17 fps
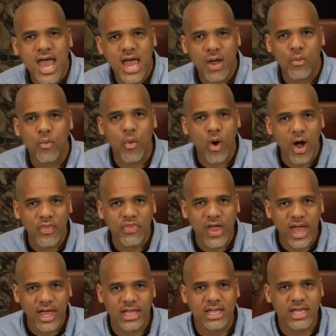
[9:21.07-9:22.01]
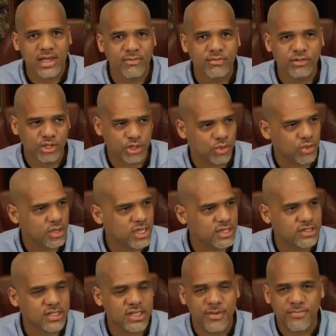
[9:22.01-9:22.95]
And what that gives you
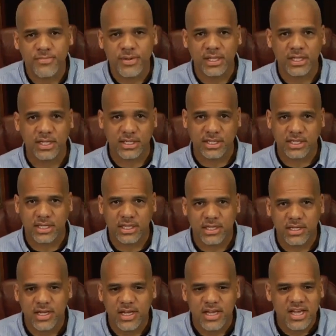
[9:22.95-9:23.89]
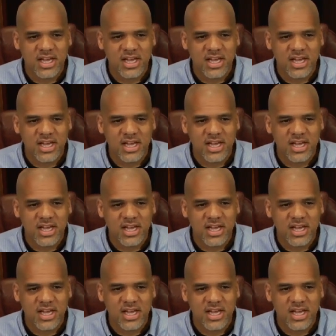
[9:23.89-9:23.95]
is the ability